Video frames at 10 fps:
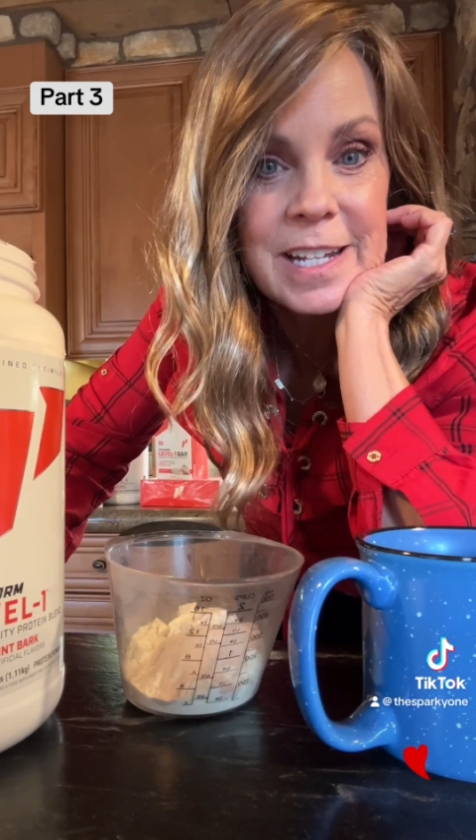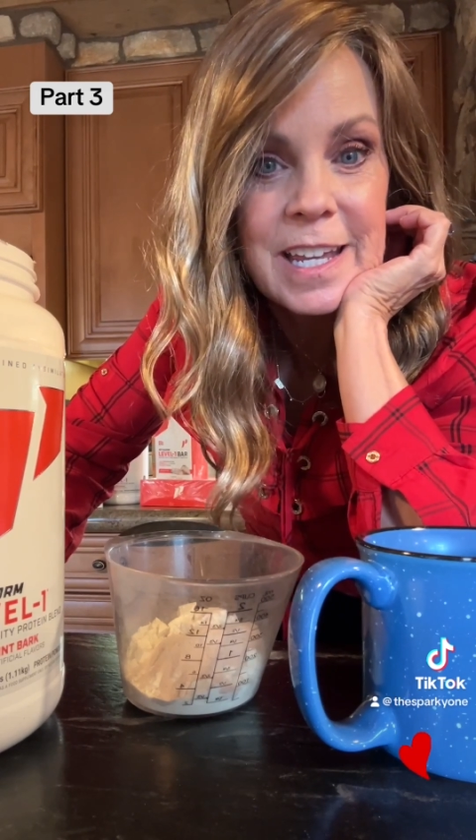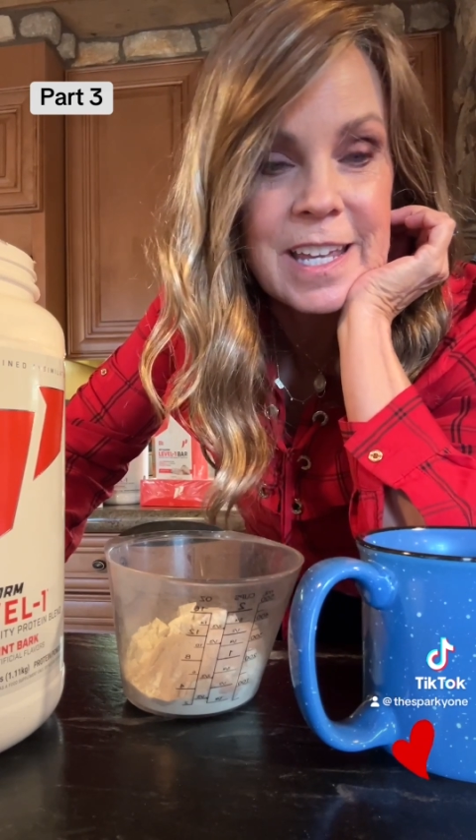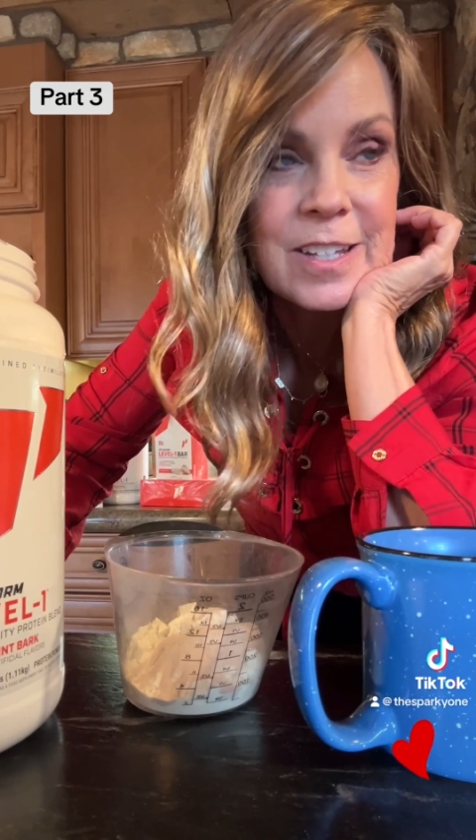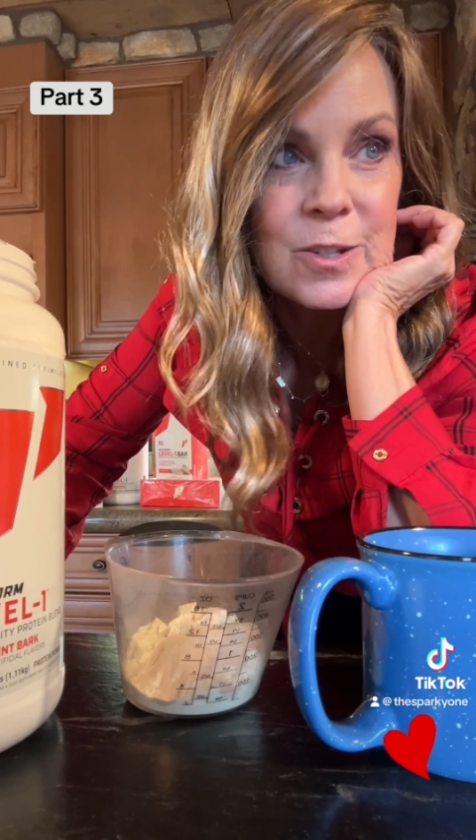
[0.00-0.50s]

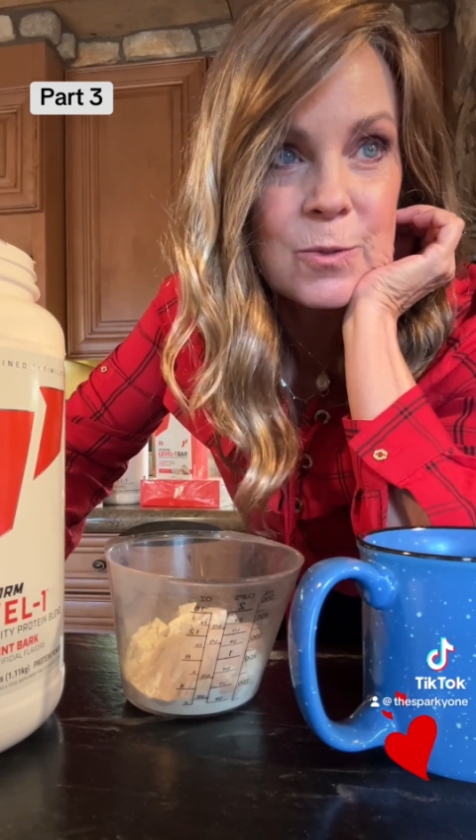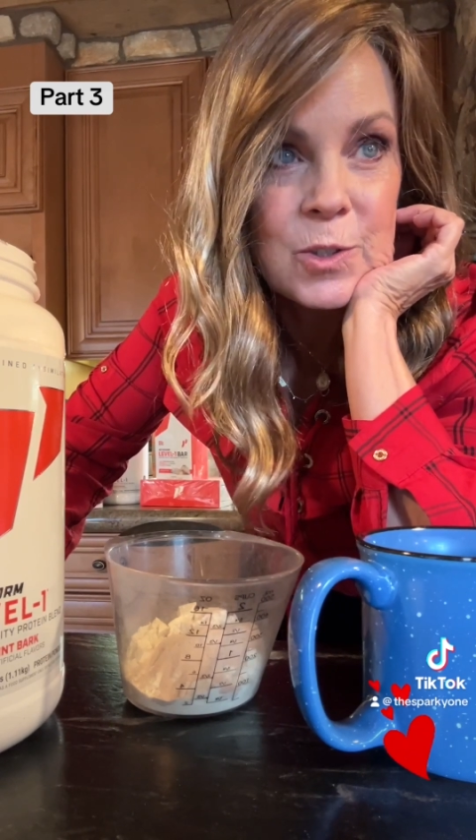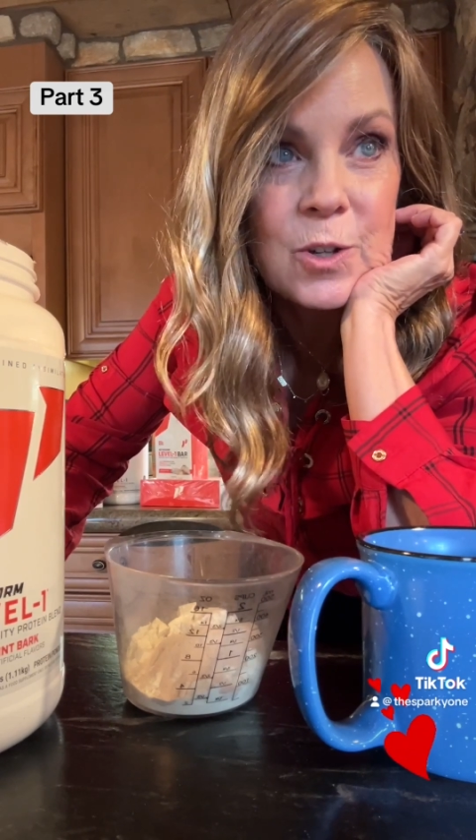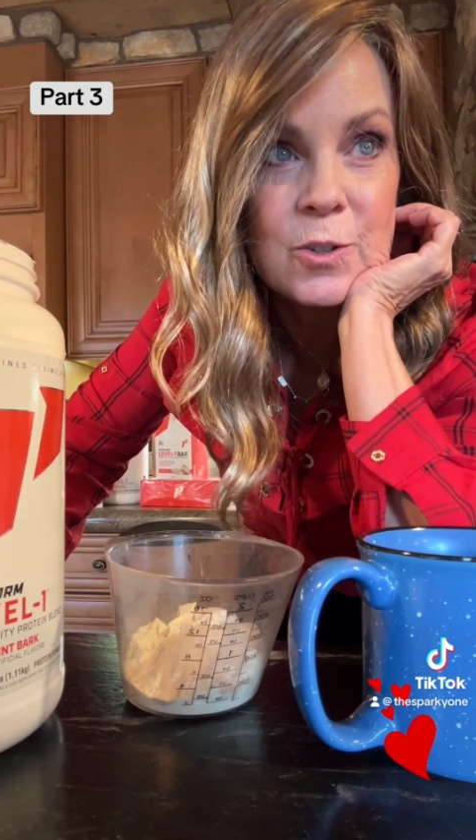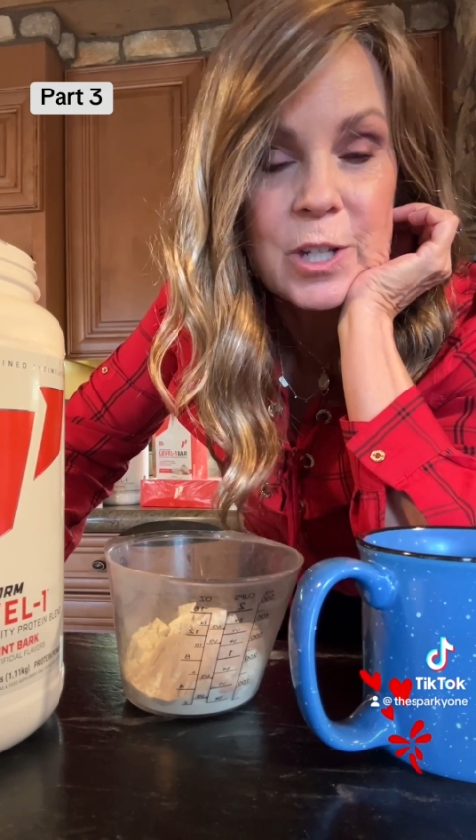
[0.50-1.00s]
and you
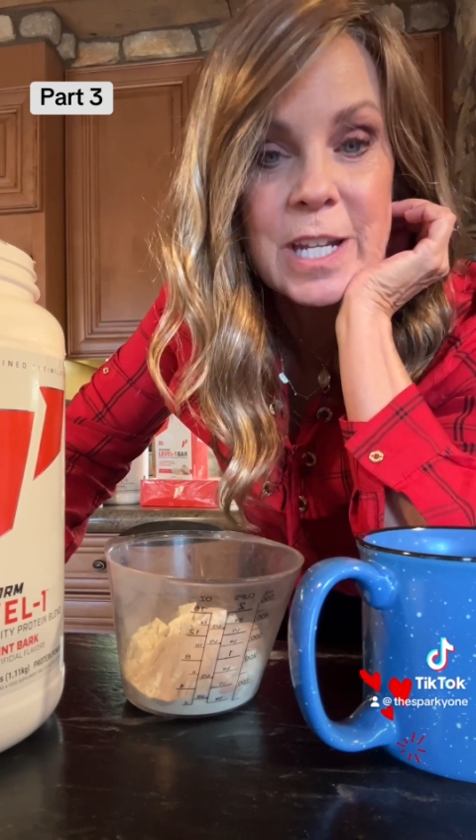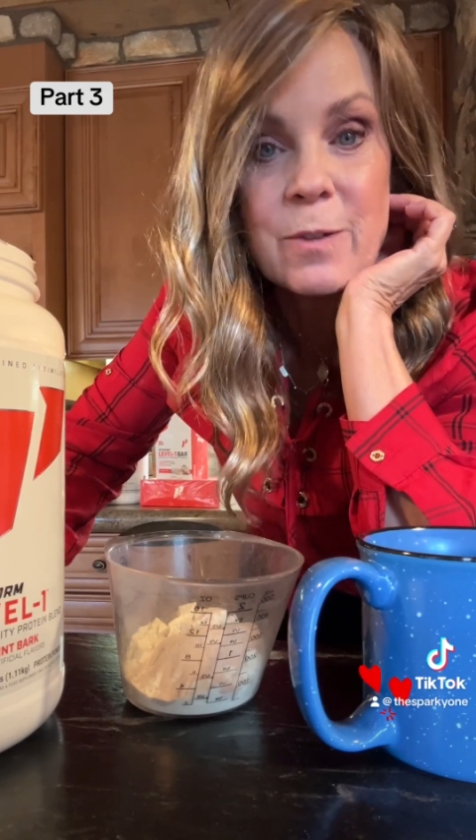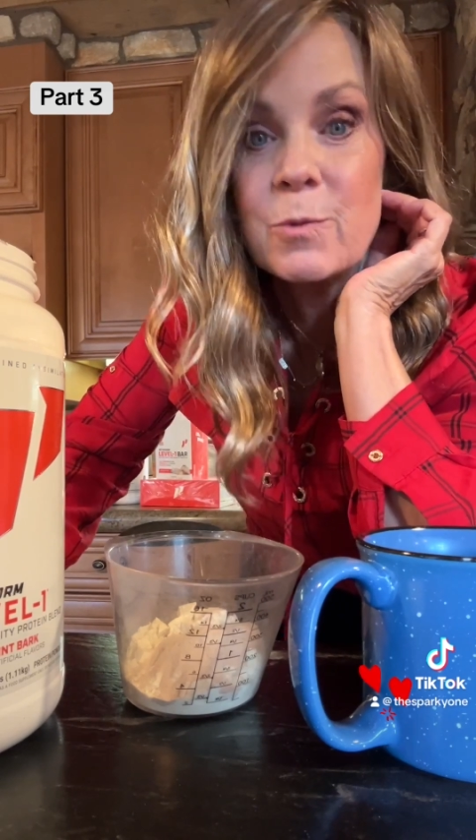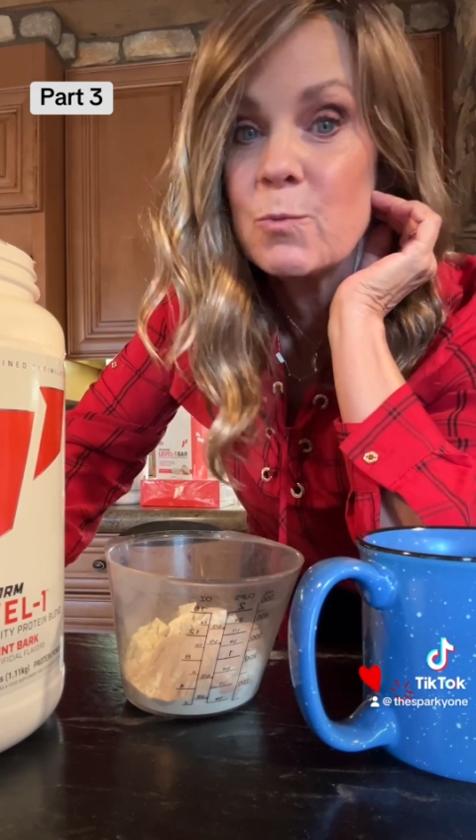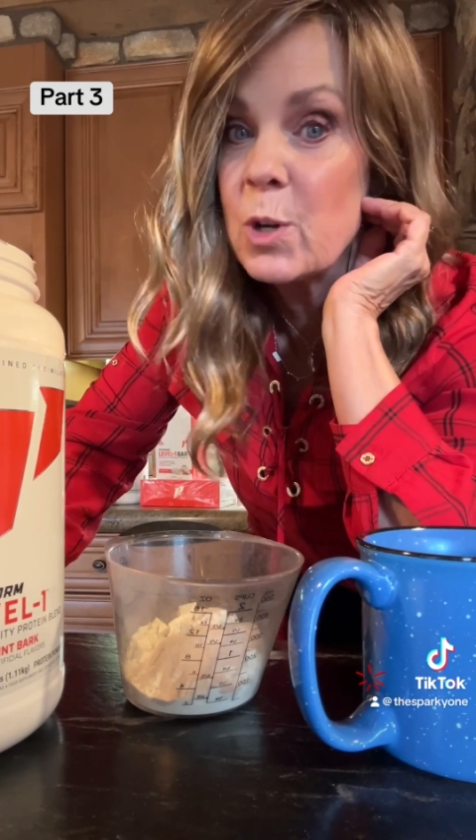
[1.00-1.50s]
start looking at
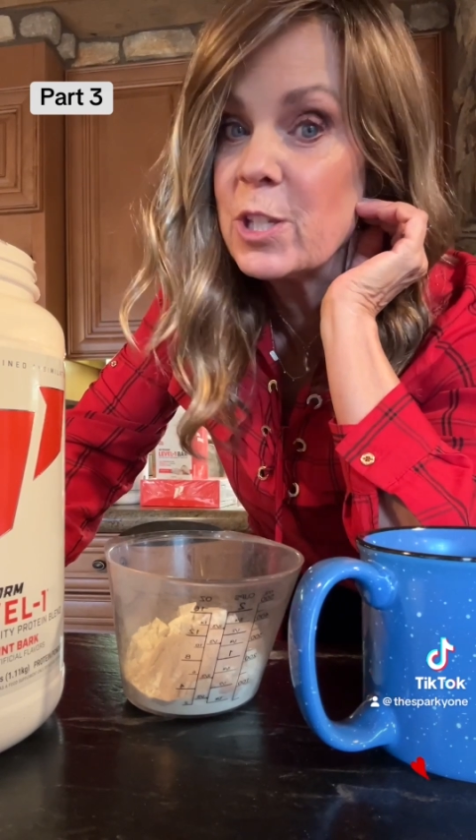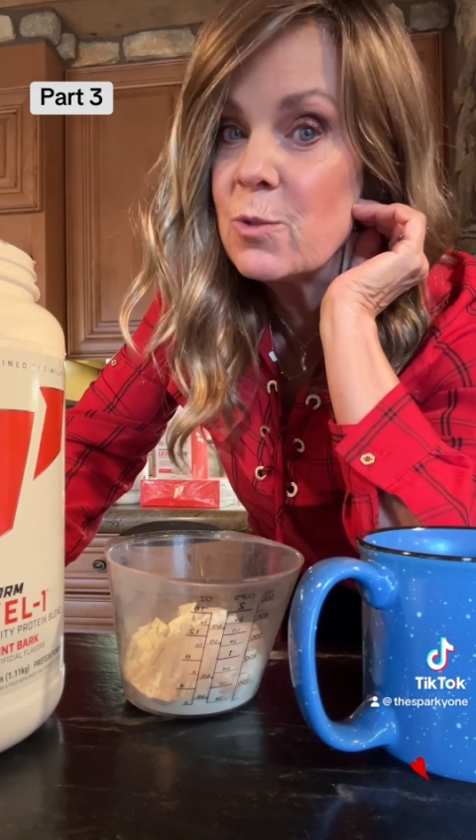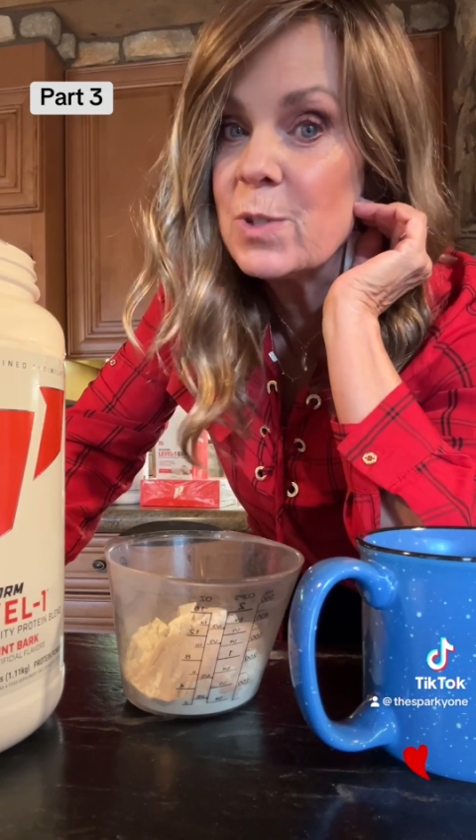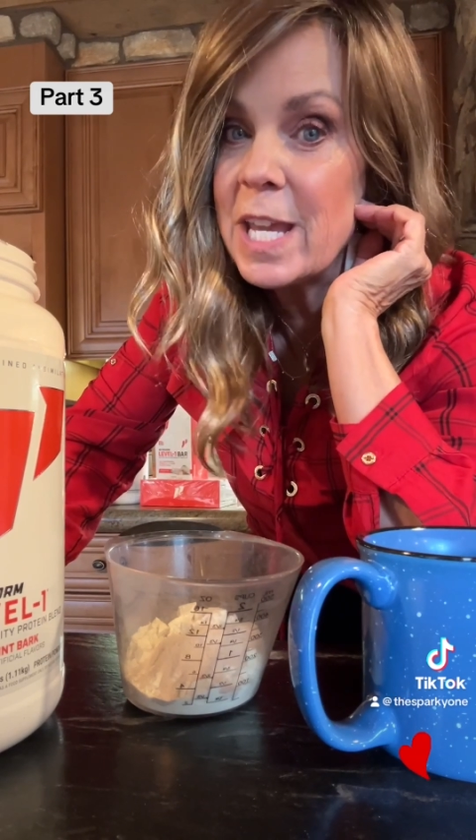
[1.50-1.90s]
what you